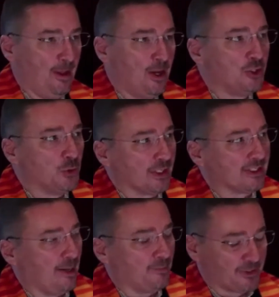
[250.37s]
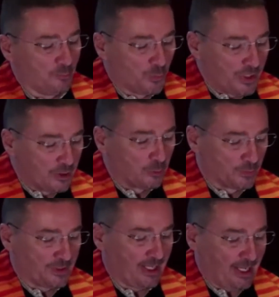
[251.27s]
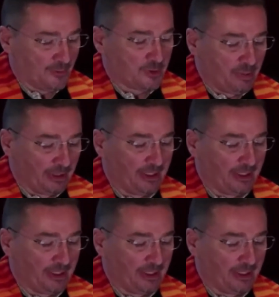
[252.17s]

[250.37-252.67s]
to accept some real accountability